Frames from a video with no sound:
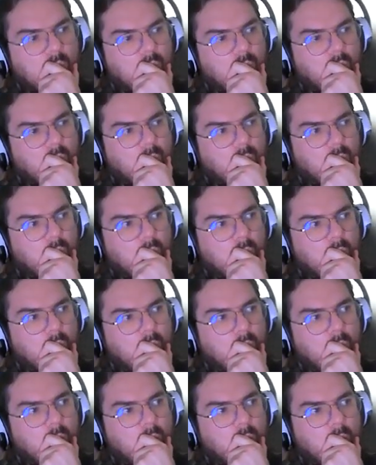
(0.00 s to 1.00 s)

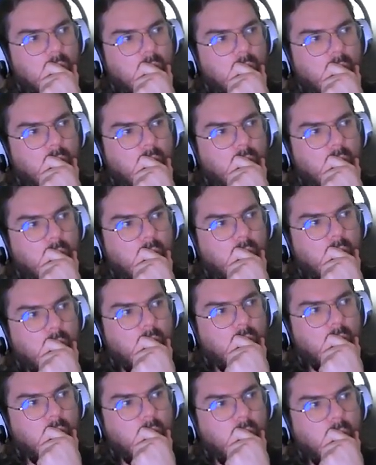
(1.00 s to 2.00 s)

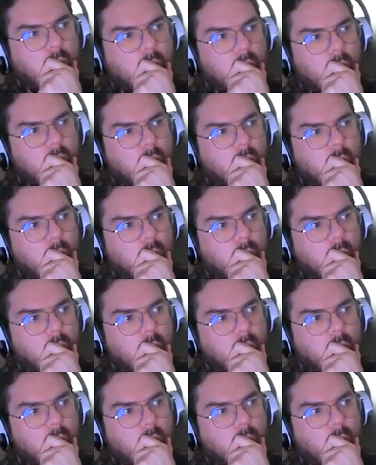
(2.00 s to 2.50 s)
No words are spoken by the person on screen.